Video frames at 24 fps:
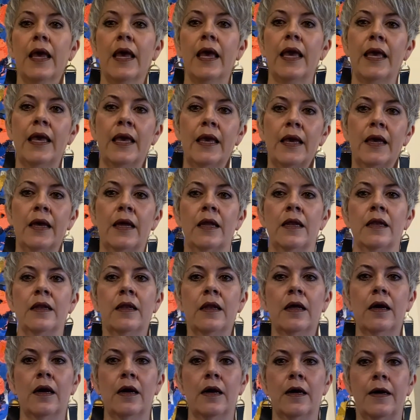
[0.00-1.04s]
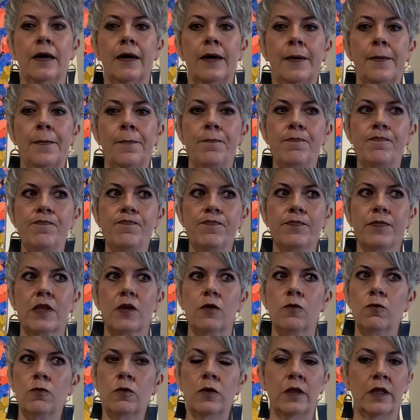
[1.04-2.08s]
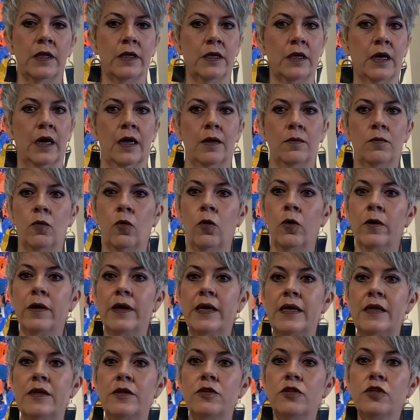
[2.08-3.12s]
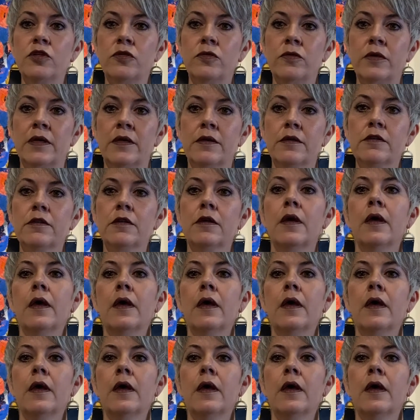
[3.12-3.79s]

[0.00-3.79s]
and really got more into it,